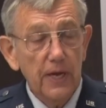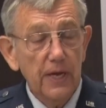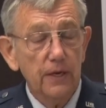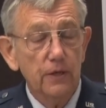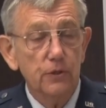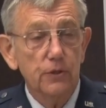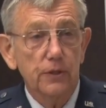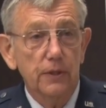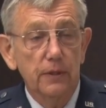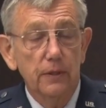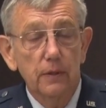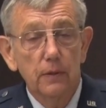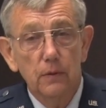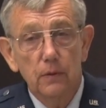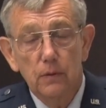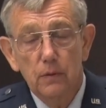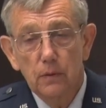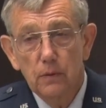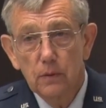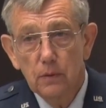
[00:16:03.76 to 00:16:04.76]
Anderson
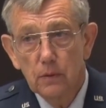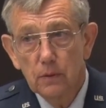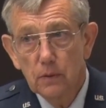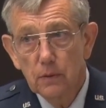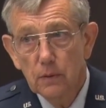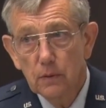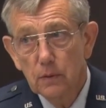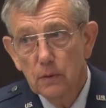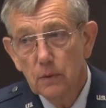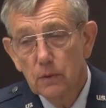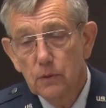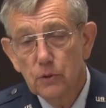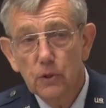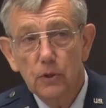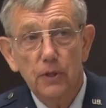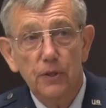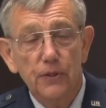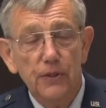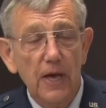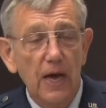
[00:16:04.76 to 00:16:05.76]

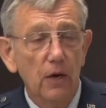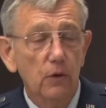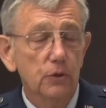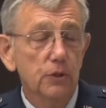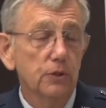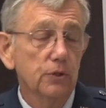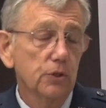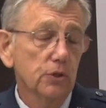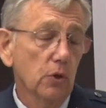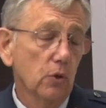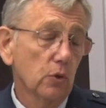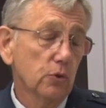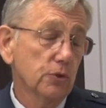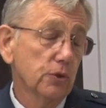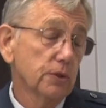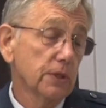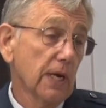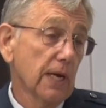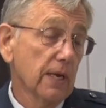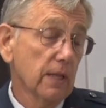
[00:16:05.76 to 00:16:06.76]
took a thousand
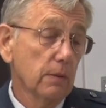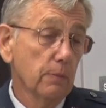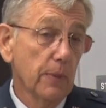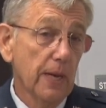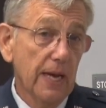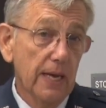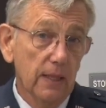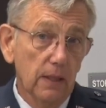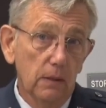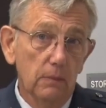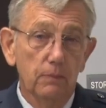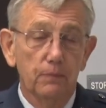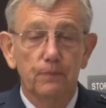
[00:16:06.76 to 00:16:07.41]
soldiers out of the battle